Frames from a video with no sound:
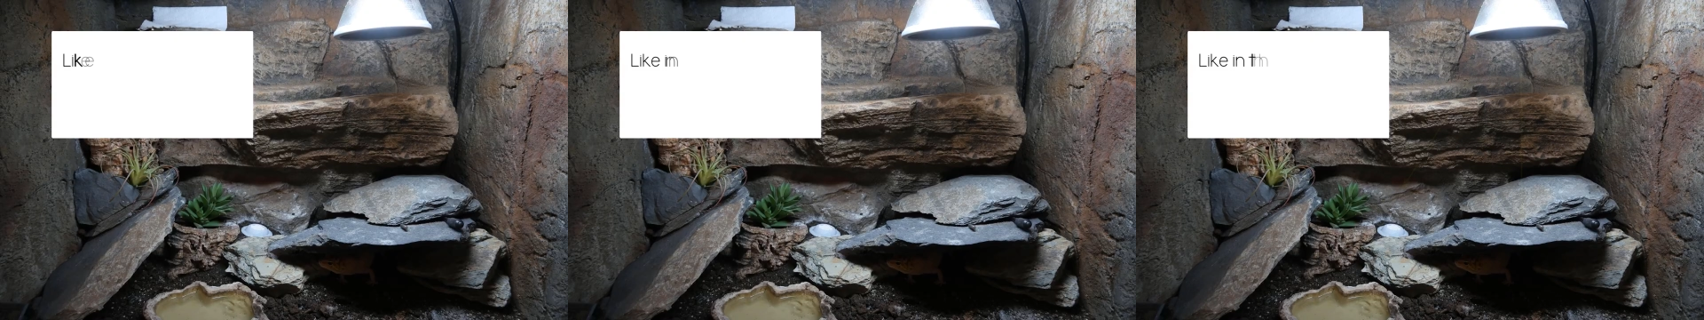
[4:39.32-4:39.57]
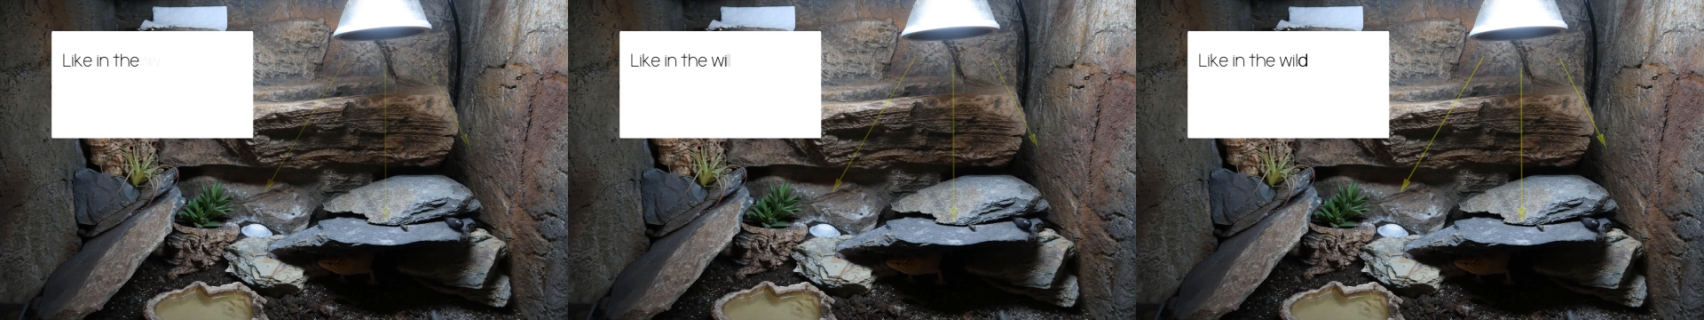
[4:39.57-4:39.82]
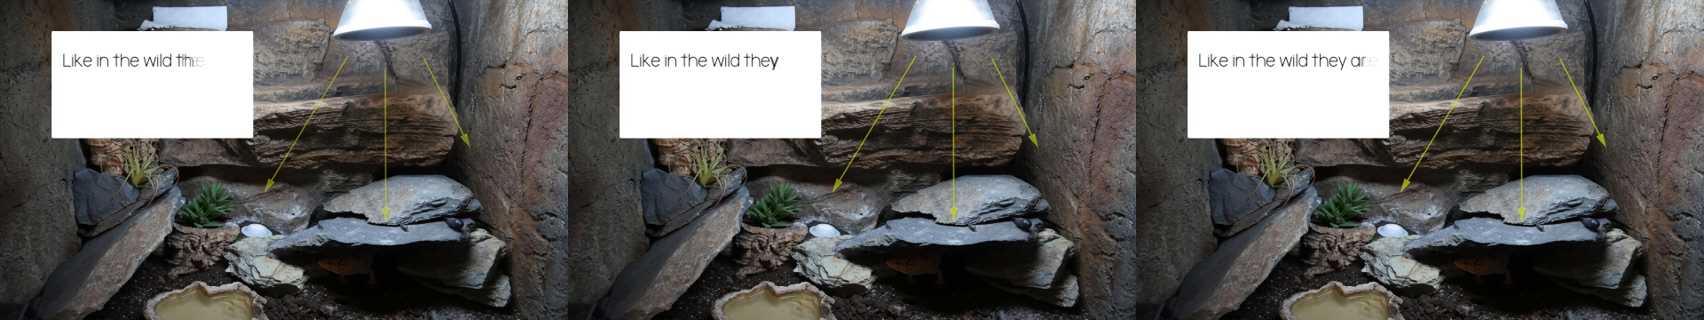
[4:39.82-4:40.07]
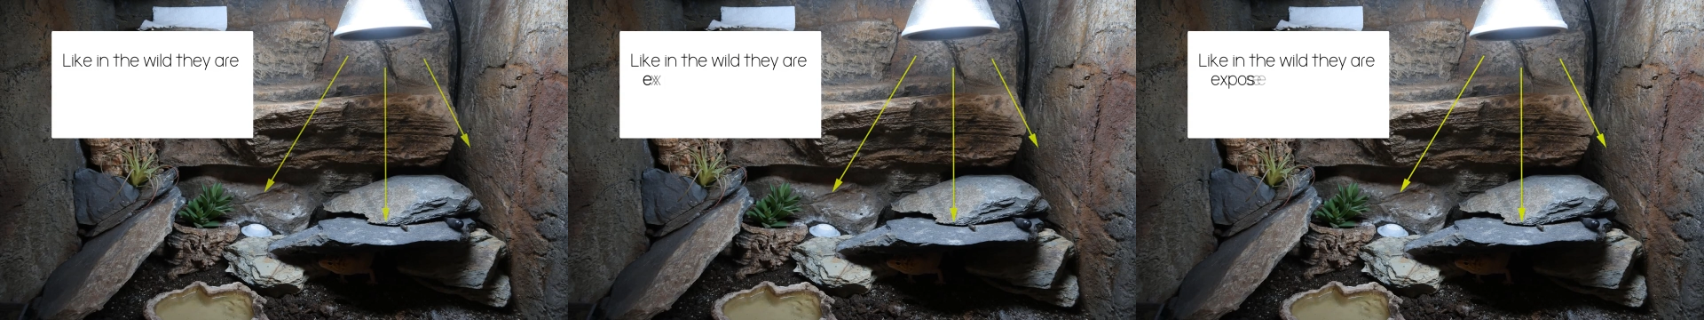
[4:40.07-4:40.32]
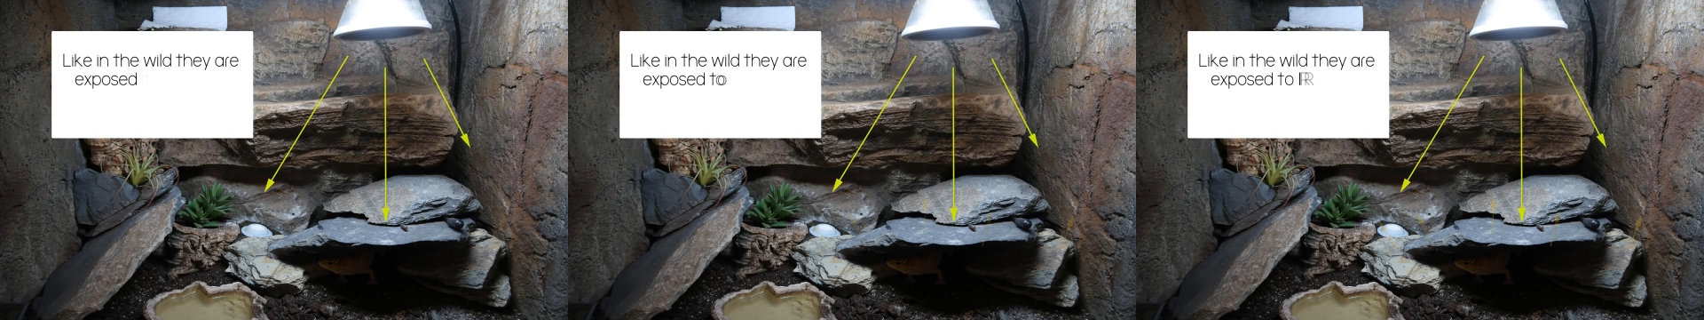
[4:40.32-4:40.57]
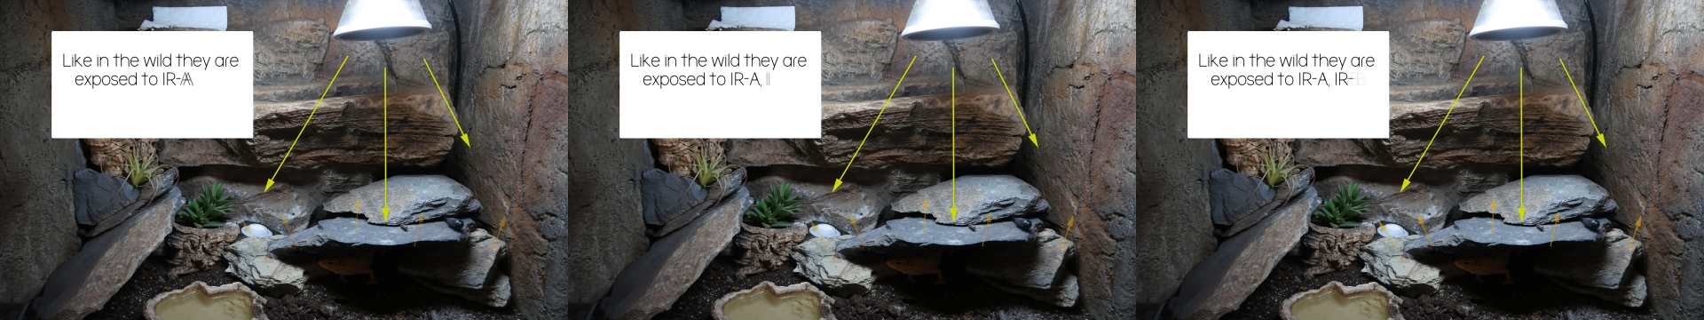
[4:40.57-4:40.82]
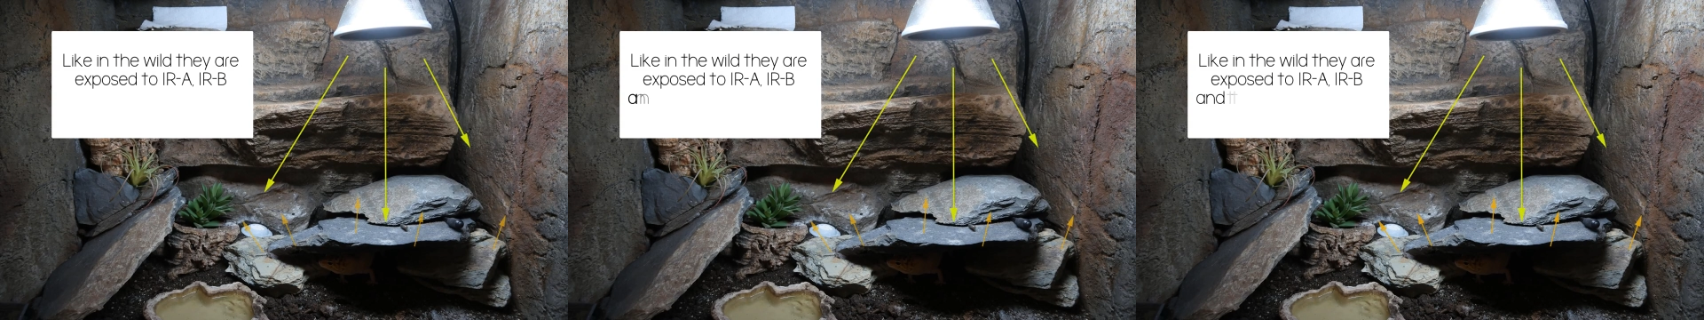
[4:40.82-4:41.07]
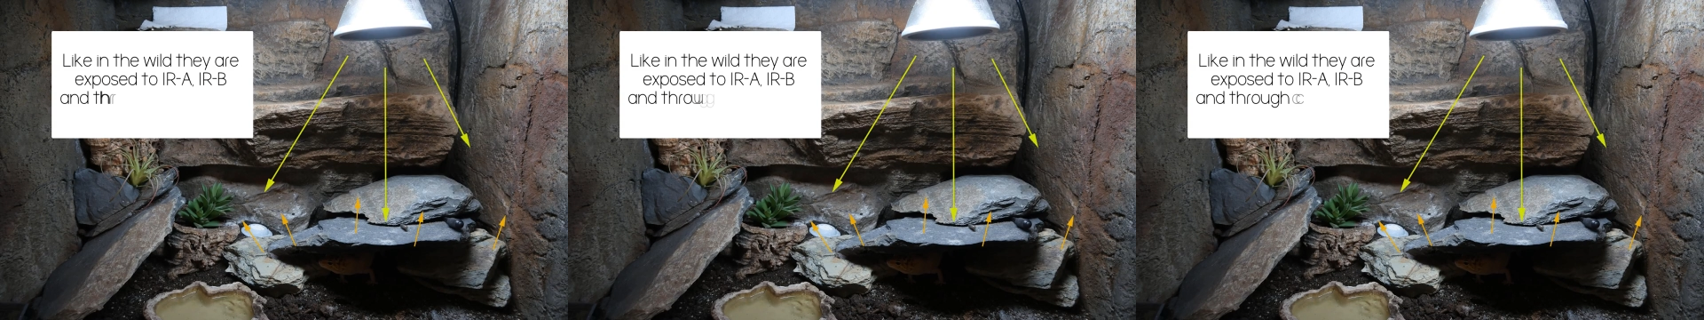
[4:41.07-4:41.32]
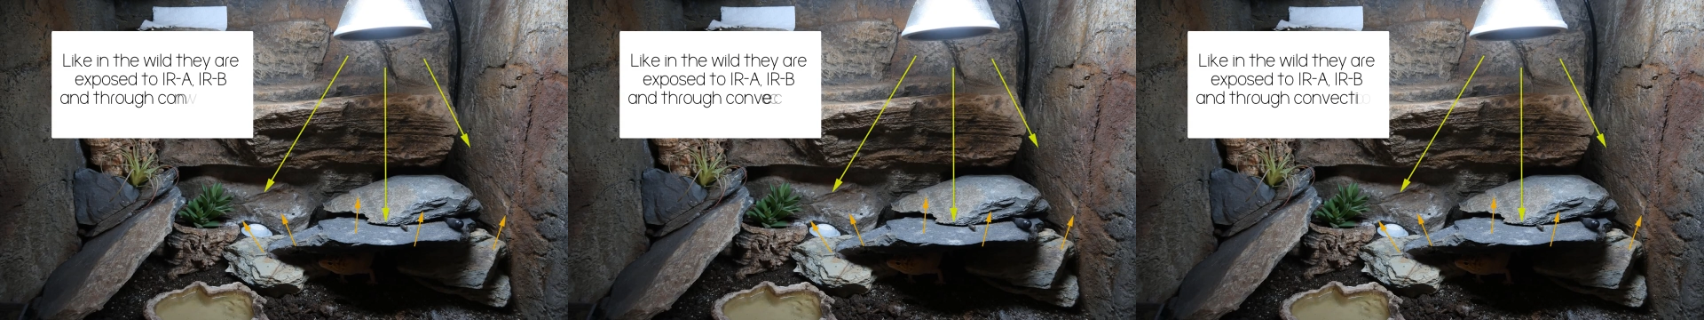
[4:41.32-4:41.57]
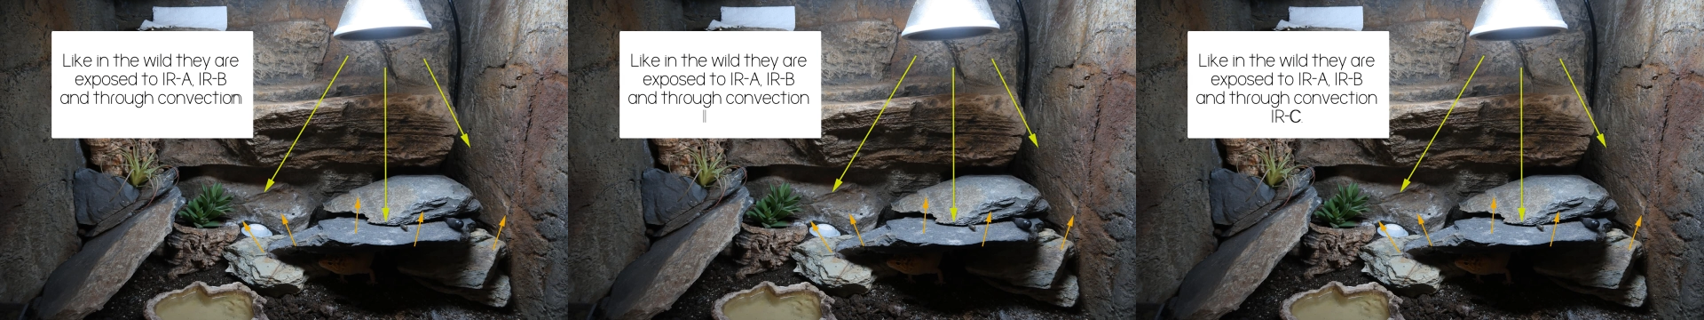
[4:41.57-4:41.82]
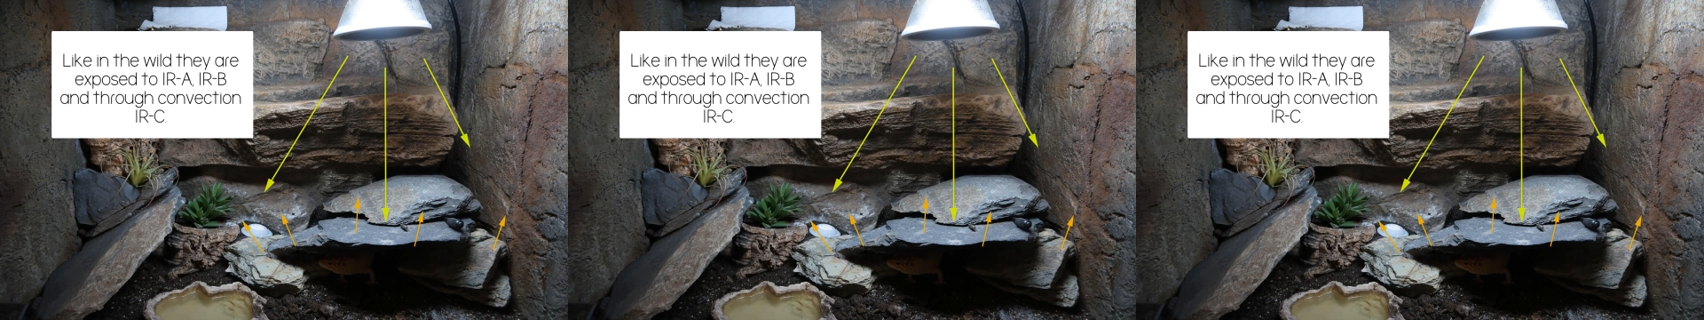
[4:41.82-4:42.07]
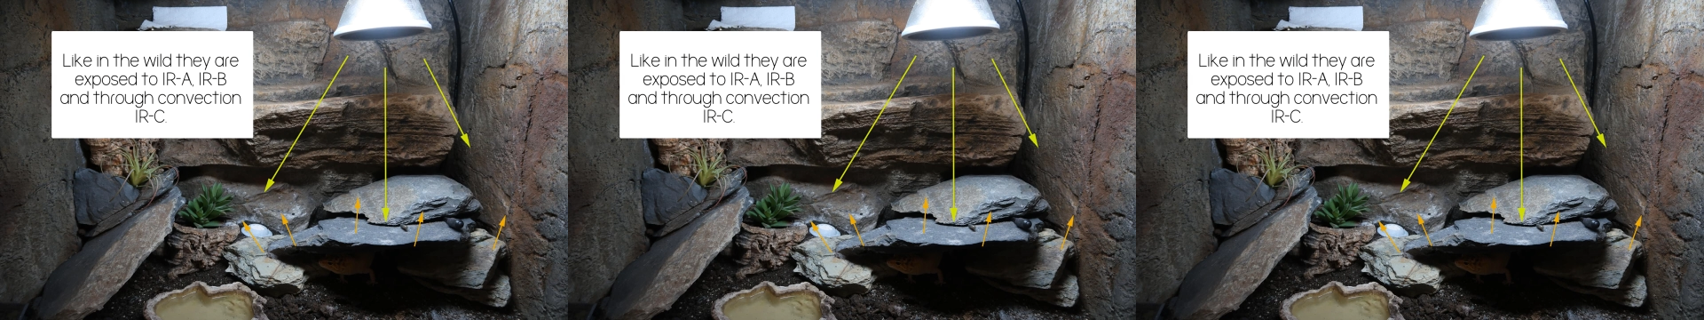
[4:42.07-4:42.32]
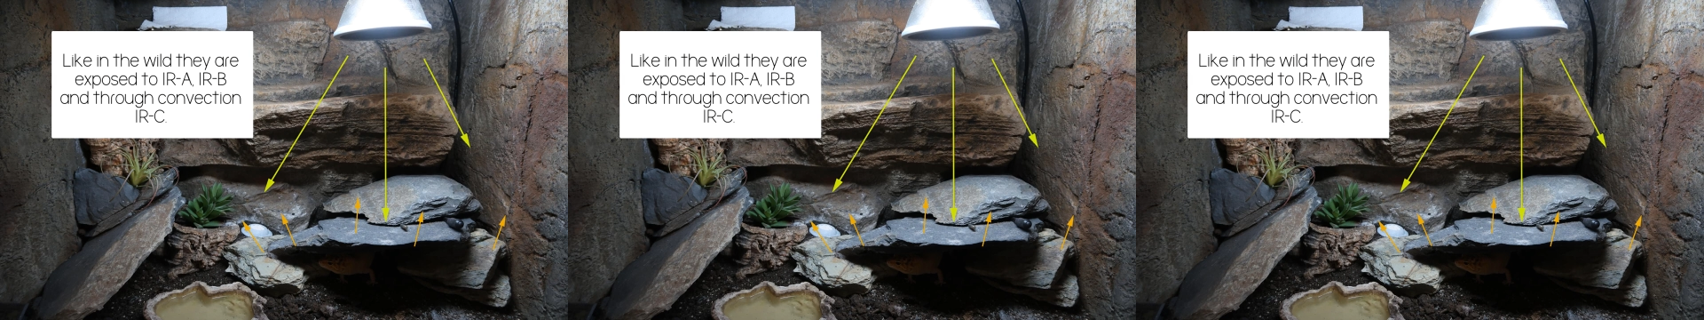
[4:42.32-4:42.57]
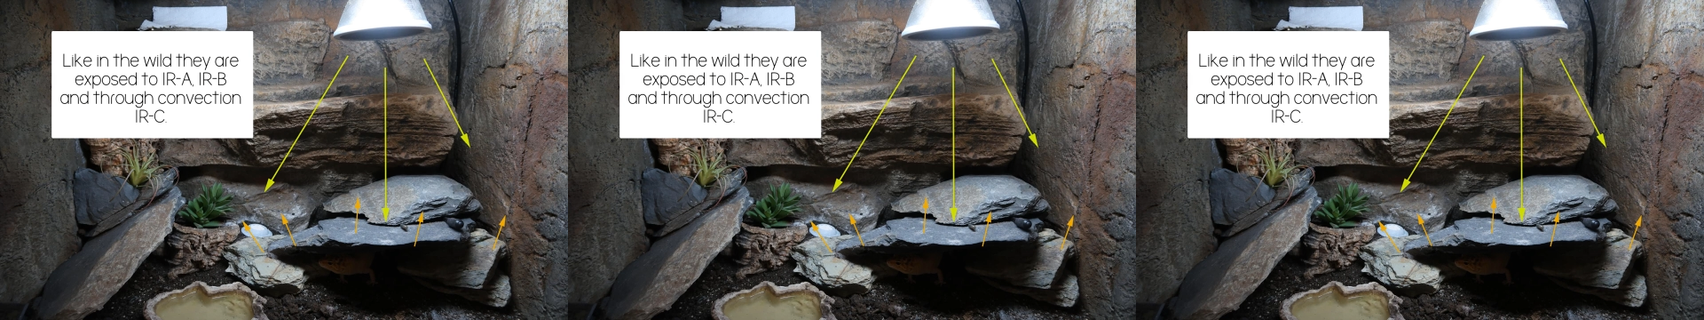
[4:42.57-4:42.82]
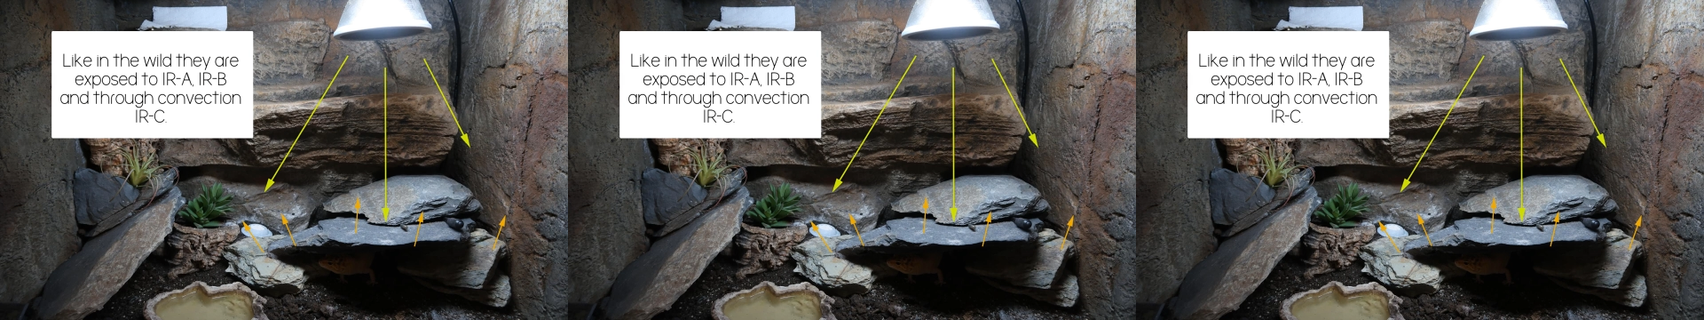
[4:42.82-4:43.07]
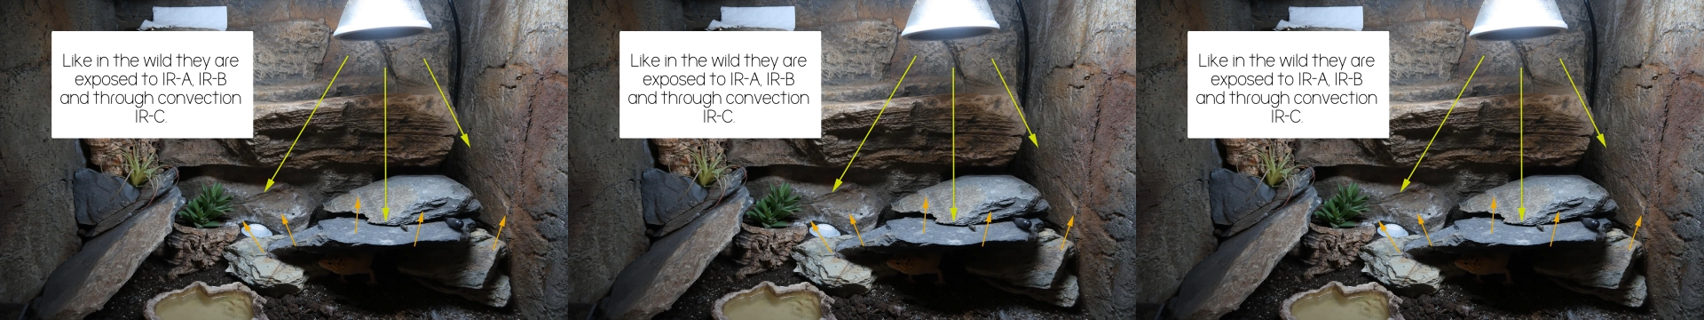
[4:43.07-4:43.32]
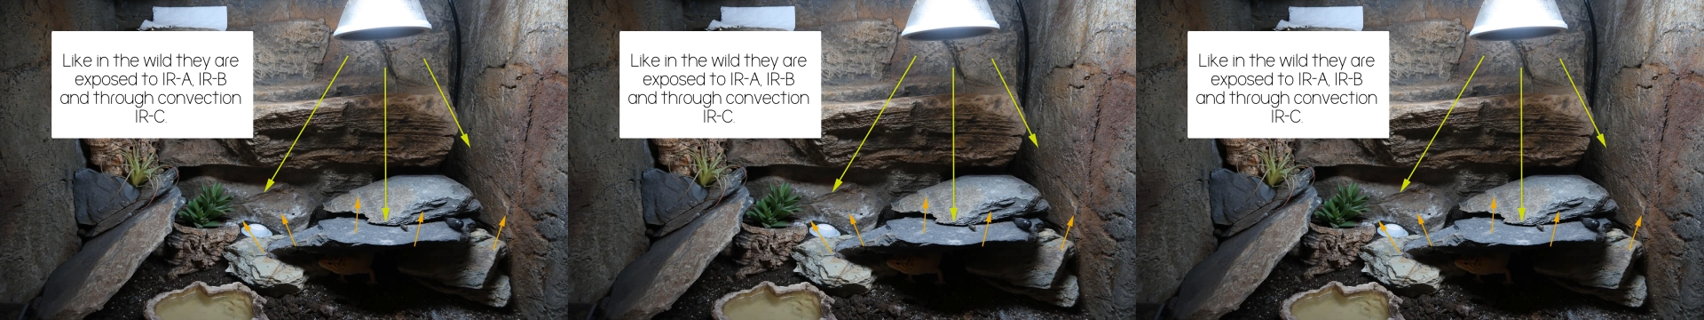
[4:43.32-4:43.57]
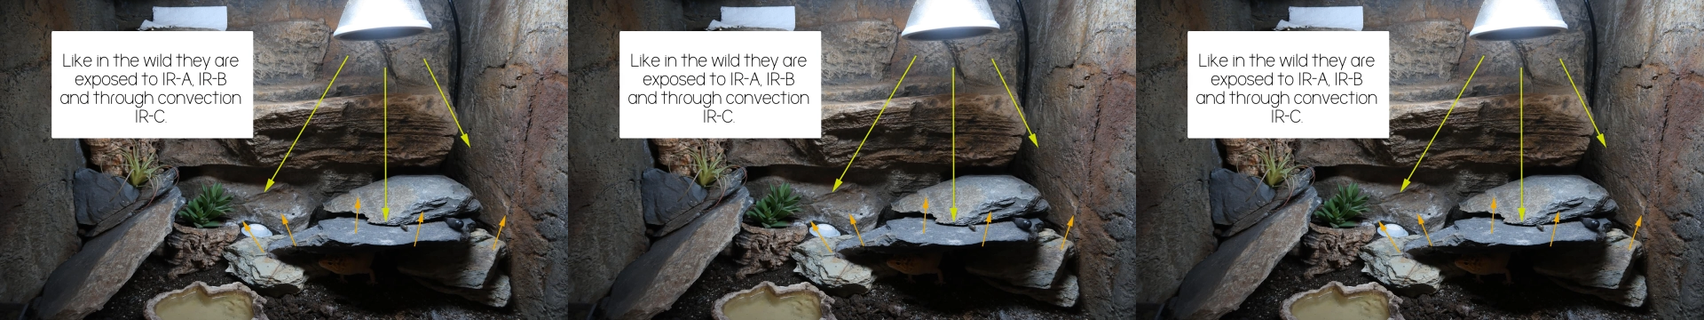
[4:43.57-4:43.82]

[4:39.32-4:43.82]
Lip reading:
(no speaker visible)